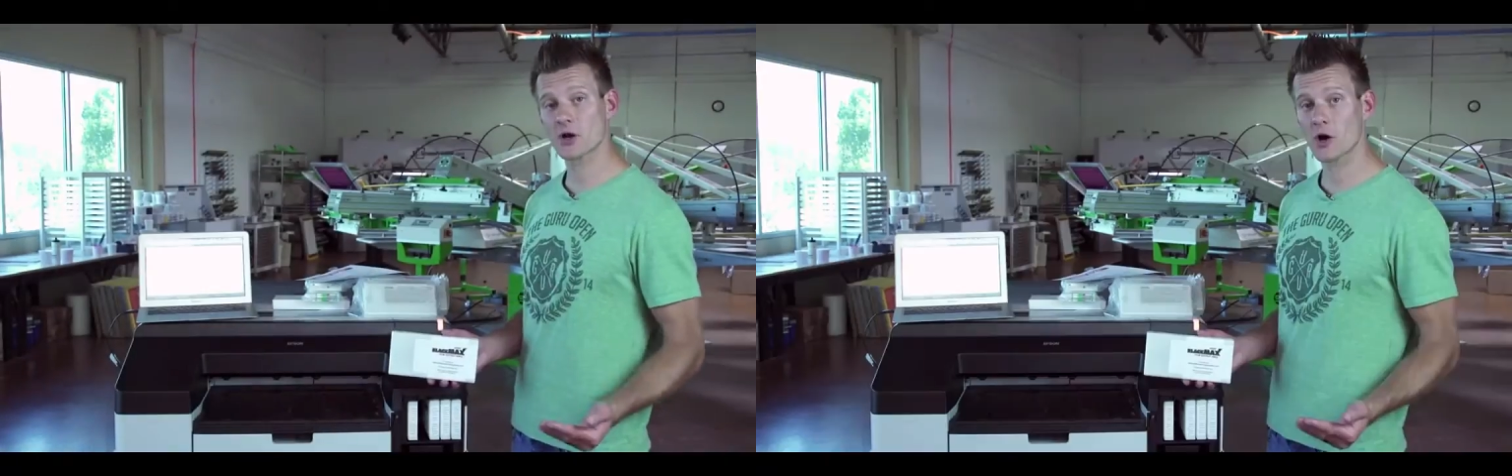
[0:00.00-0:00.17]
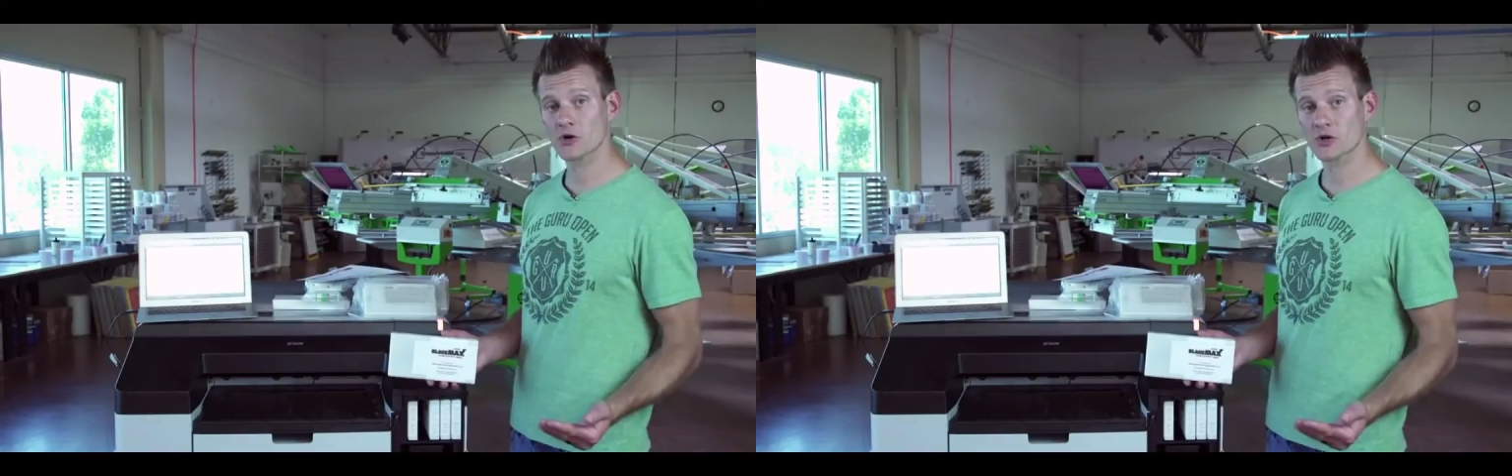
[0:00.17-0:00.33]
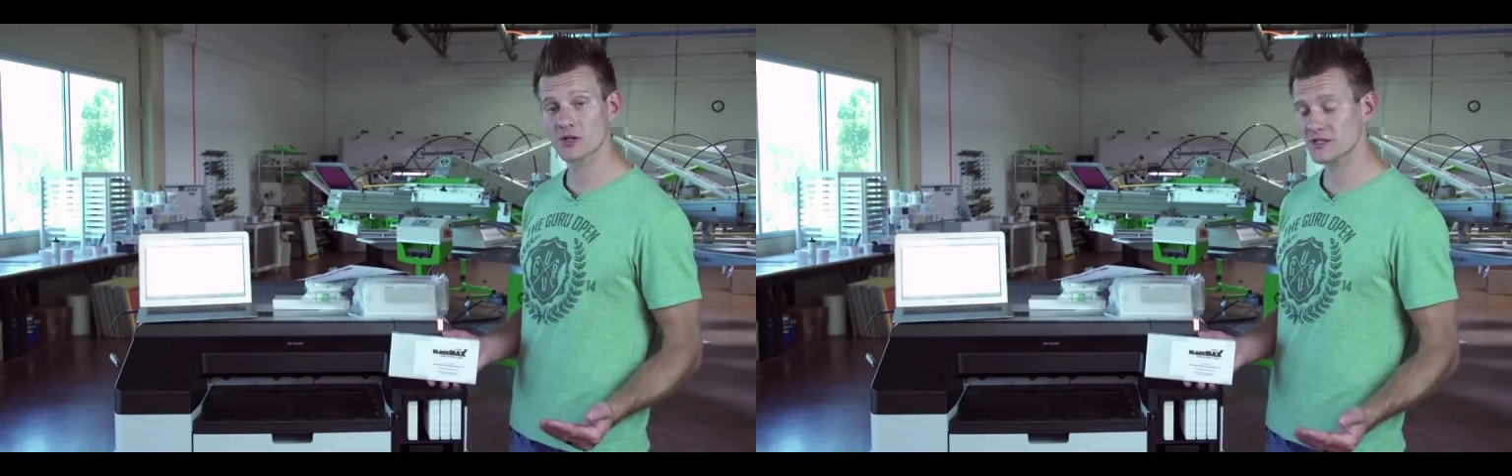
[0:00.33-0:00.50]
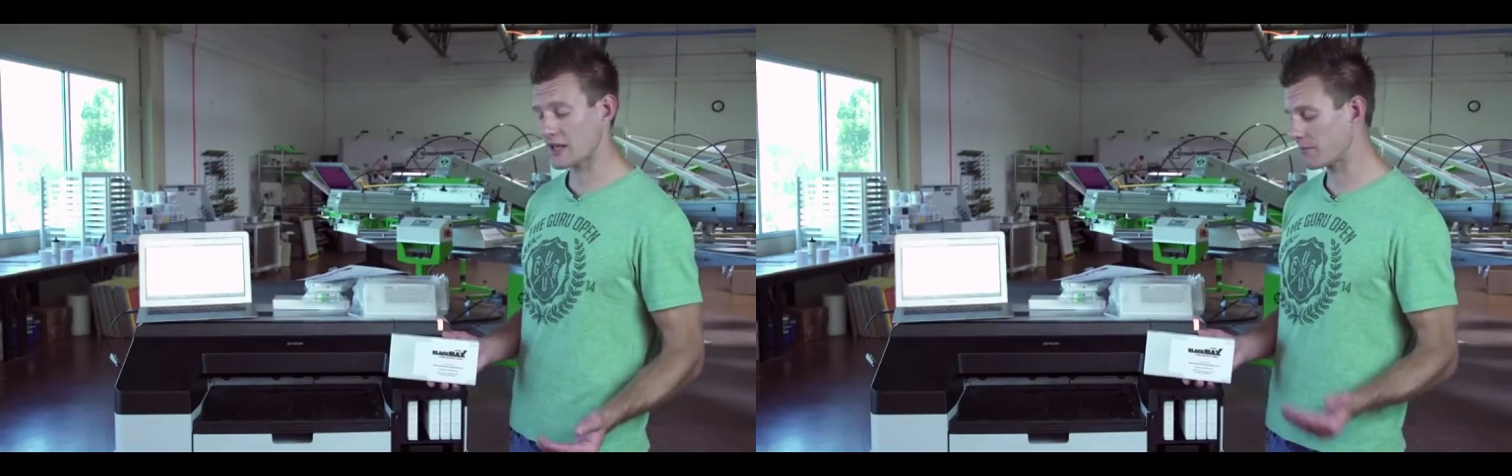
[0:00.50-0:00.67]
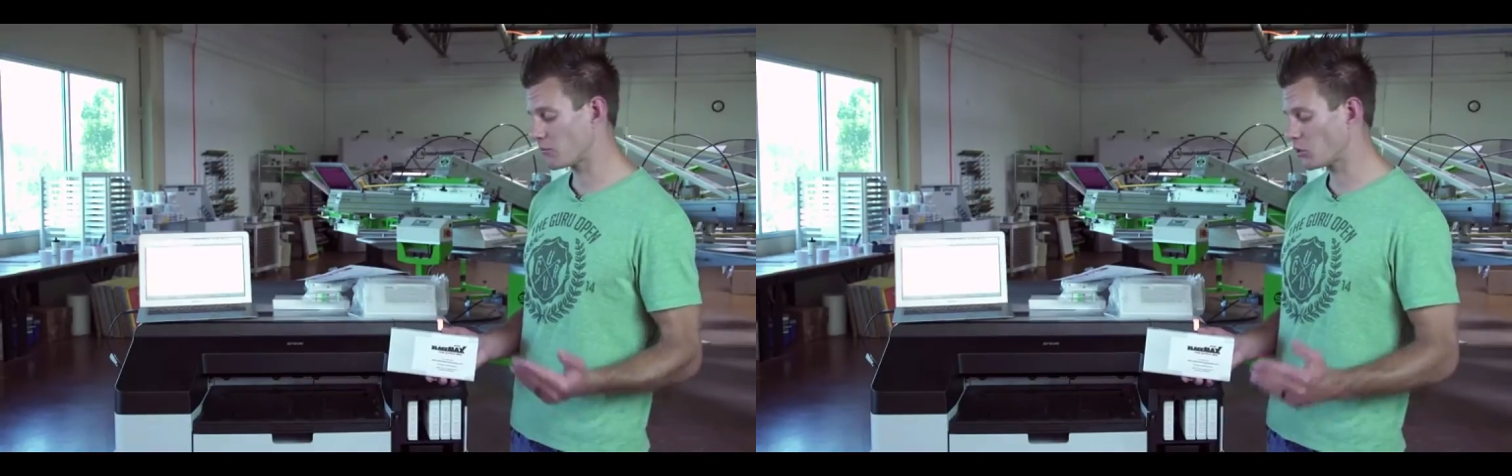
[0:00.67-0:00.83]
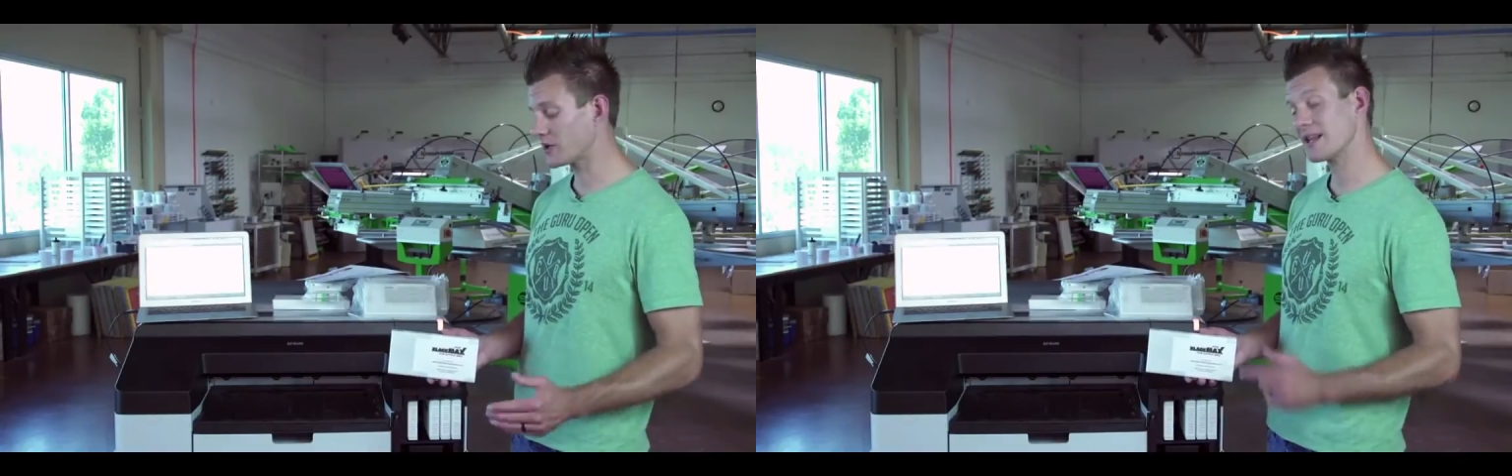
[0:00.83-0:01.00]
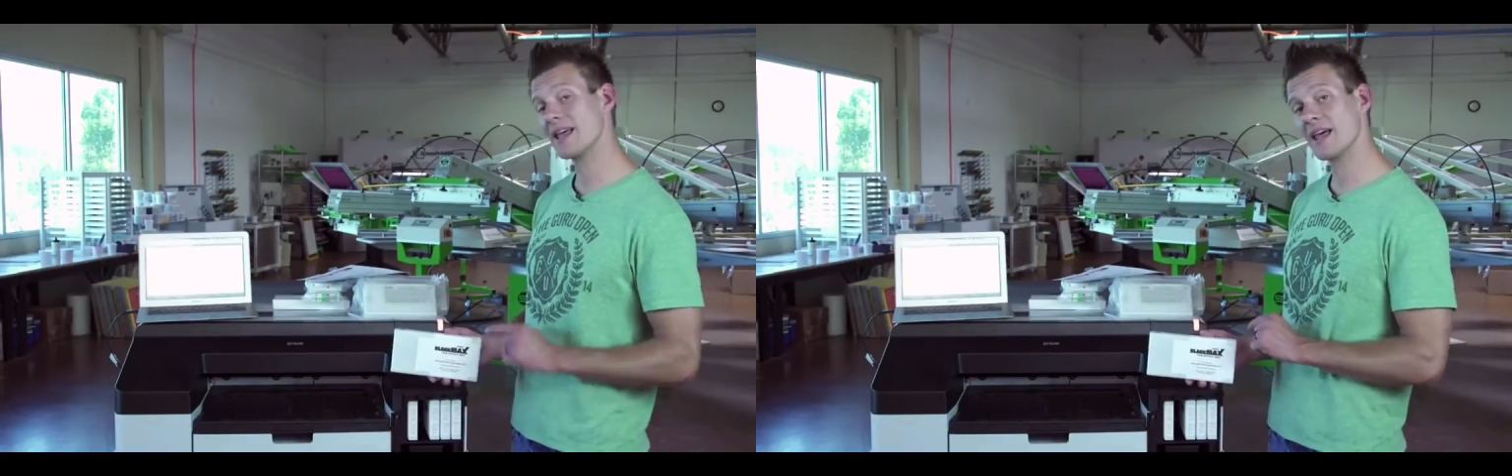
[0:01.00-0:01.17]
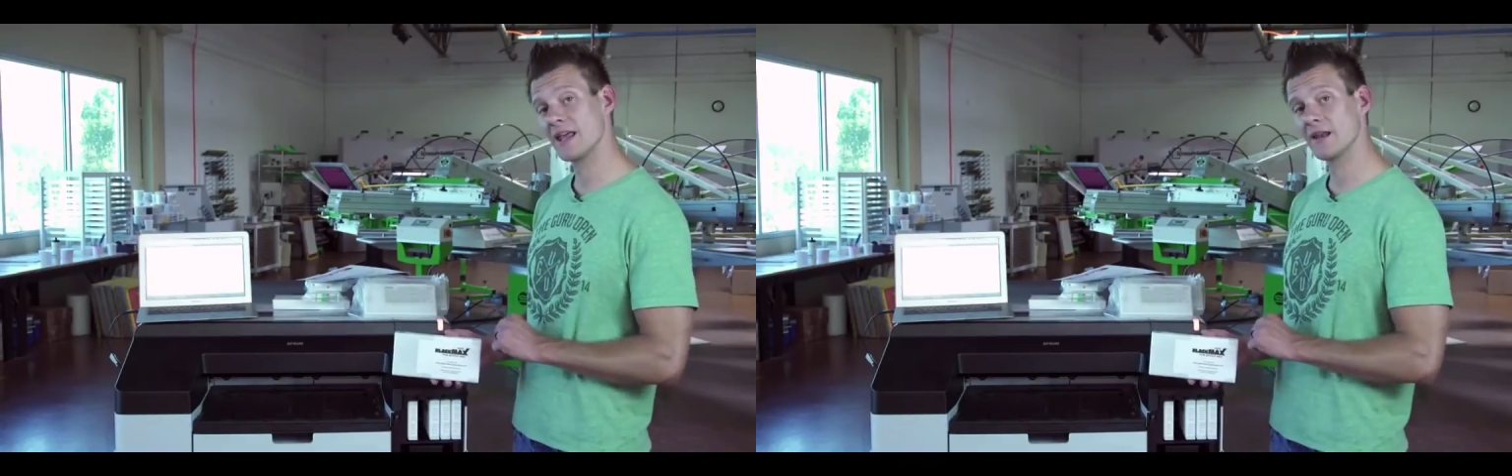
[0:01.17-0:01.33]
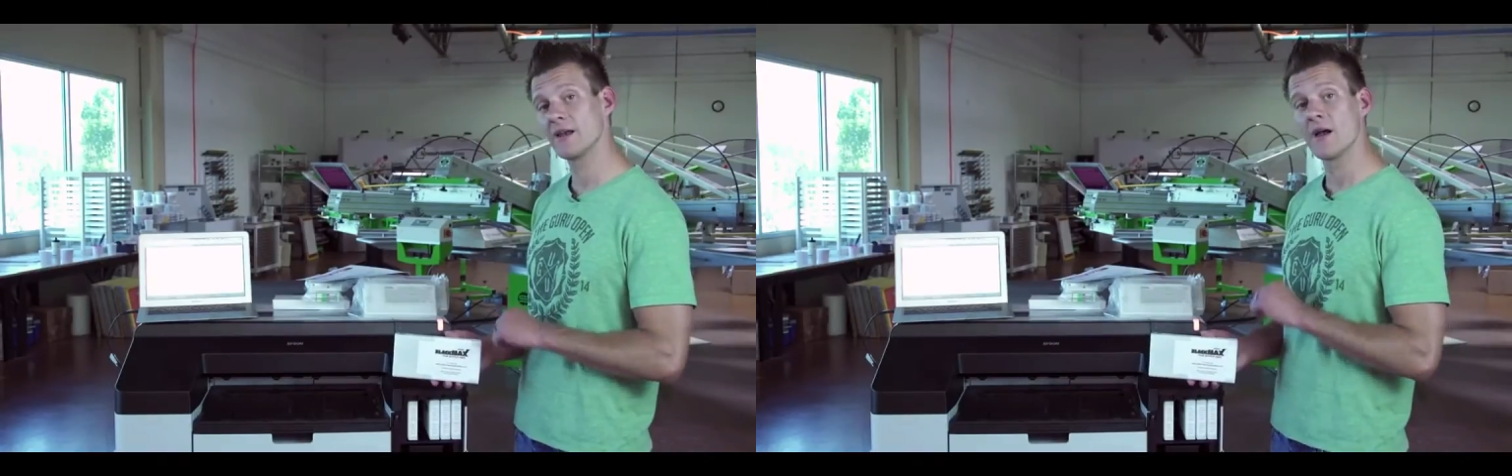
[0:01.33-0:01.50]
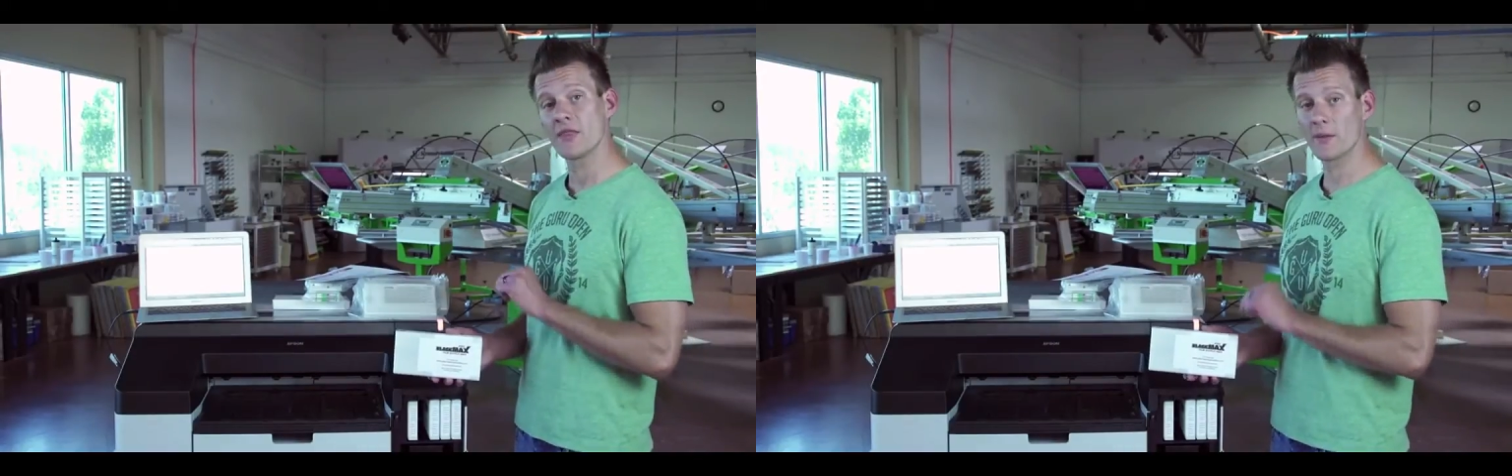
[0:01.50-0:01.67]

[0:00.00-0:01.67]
cartridges and put in